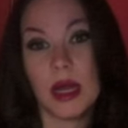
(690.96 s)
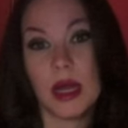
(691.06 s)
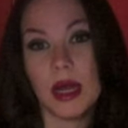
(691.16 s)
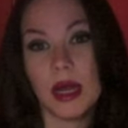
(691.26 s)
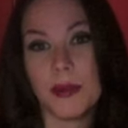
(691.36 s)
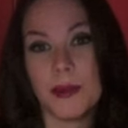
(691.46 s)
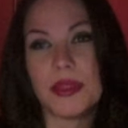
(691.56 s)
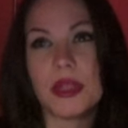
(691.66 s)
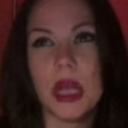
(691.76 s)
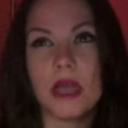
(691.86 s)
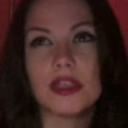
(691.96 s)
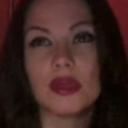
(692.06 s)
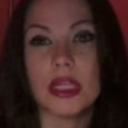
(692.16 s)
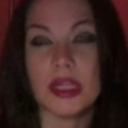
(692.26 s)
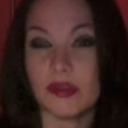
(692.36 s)
But they also
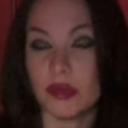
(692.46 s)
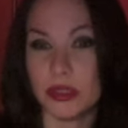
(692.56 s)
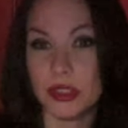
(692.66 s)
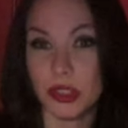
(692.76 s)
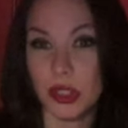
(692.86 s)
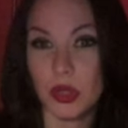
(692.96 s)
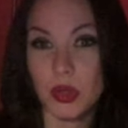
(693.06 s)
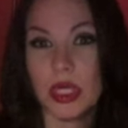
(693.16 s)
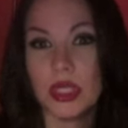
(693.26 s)
are givers, you know.